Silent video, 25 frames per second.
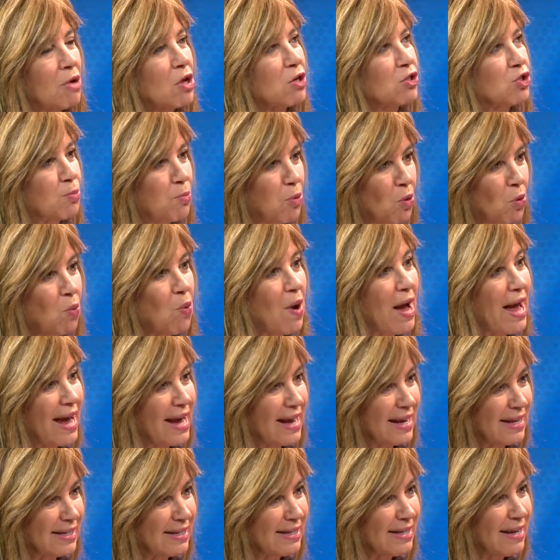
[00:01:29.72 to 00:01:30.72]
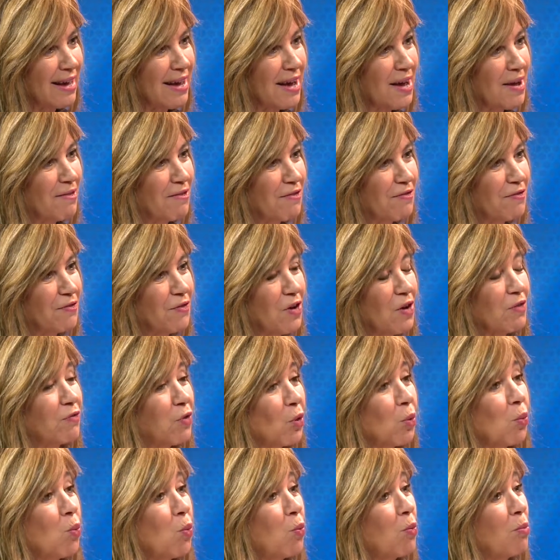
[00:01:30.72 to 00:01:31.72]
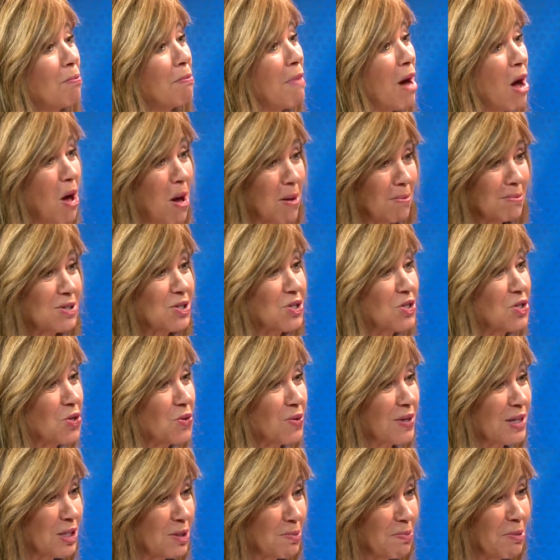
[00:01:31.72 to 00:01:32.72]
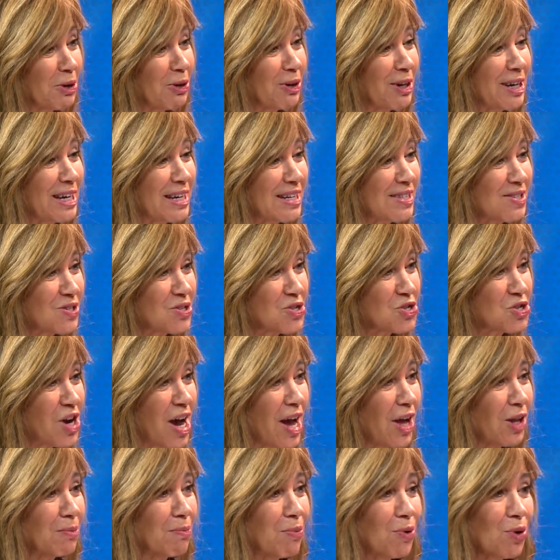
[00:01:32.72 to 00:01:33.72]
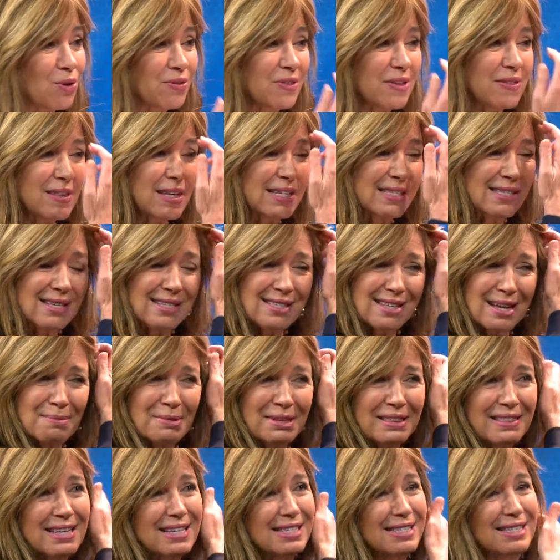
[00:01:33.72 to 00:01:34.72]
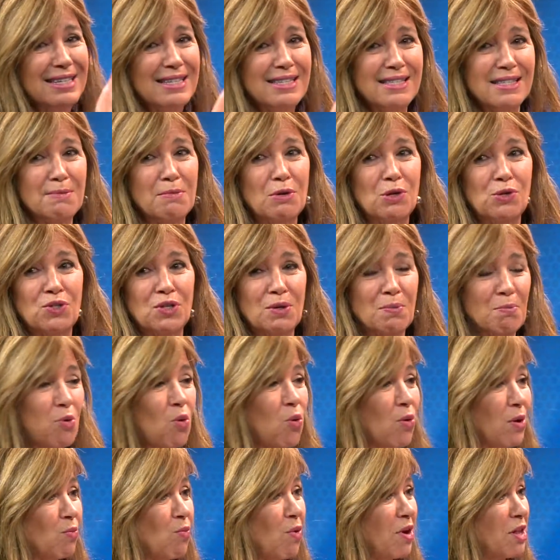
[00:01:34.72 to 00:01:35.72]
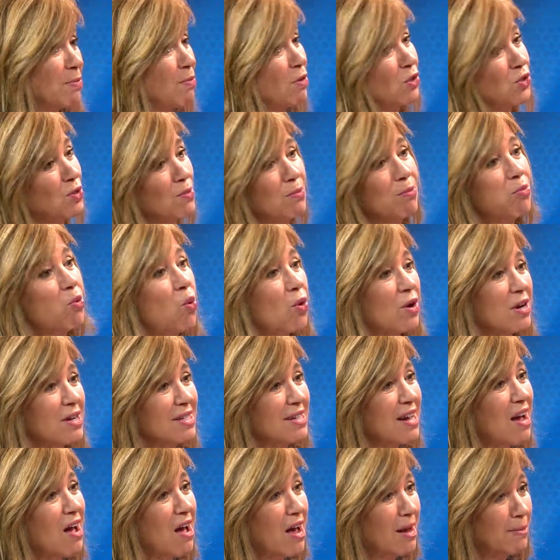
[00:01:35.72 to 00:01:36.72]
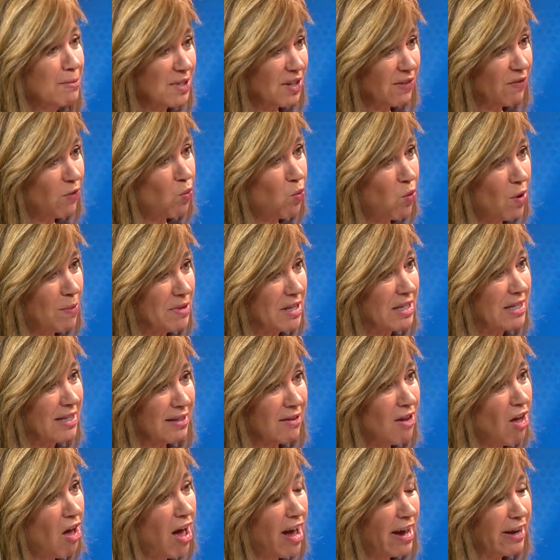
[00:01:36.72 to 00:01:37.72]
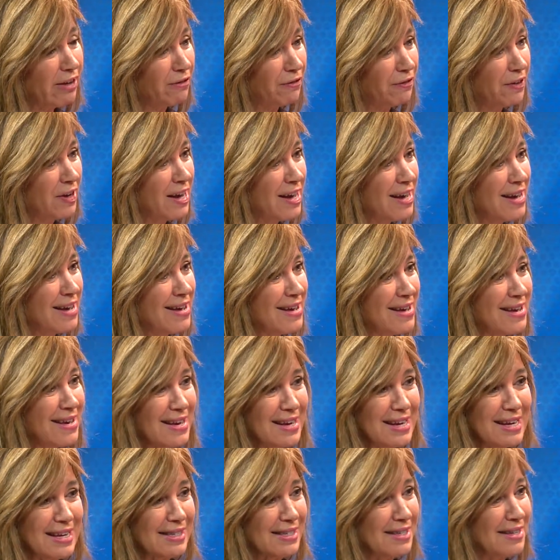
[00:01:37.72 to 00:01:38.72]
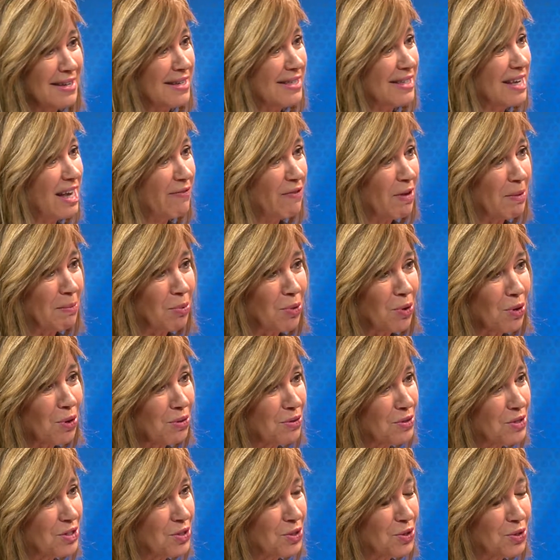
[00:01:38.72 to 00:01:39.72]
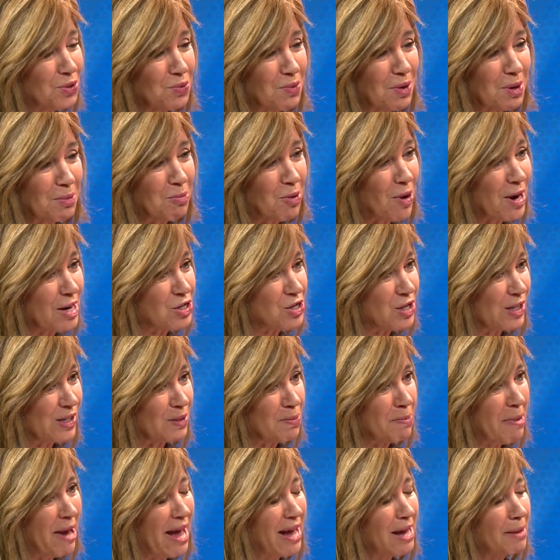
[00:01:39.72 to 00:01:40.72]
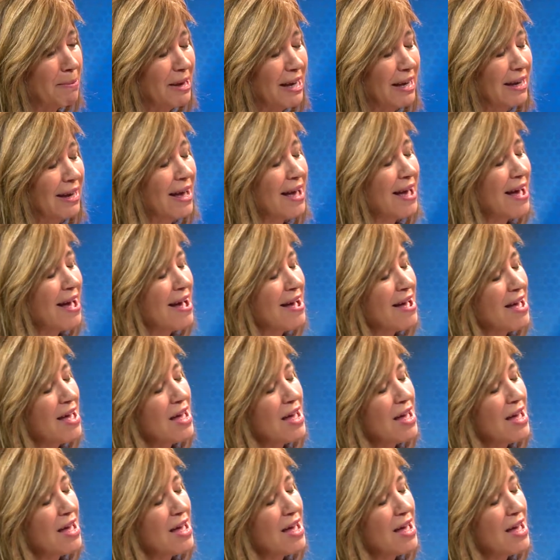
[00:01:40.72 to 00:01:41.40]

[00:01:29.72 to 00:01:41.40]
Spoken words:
multiple ways for moms to experience childbirth, and this is the most important, one of the most important times of a woman's life is giving birth to a precious baby.